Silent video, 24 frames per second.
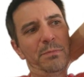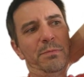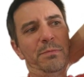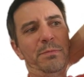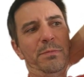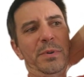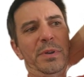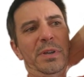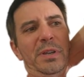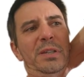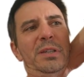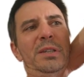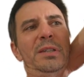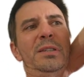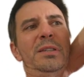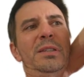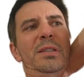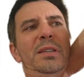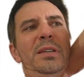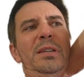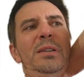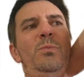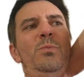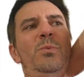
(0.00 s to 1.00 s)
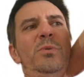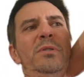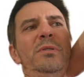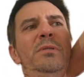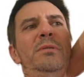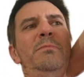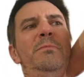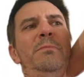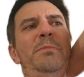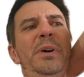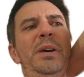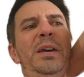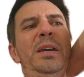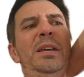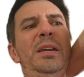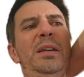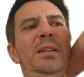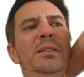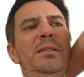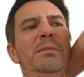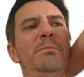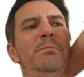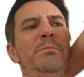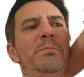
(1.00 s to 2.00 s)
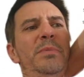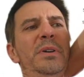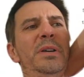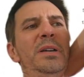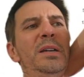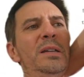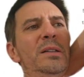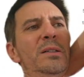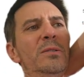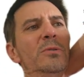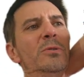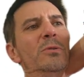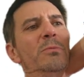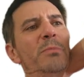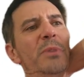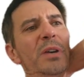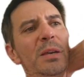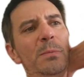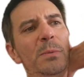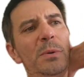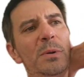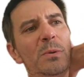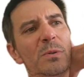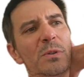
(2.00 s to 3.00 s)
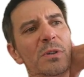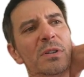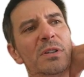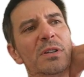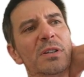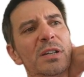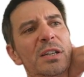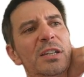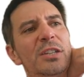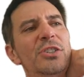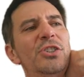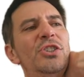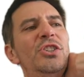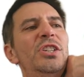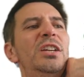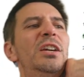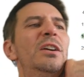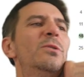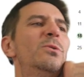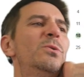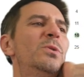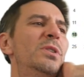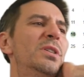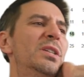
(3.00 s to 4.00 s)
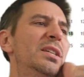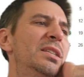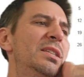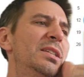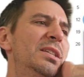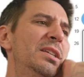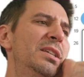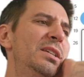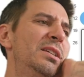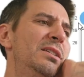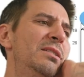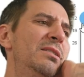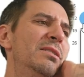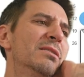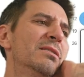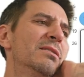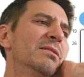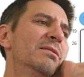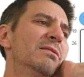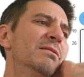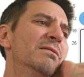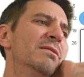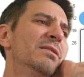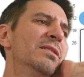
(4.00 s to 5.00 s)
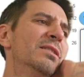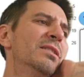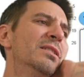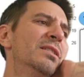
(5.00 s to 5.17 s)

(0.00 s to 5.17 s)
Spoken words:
because they weren't paying the bill, or maybe it was on like a GeoCities, and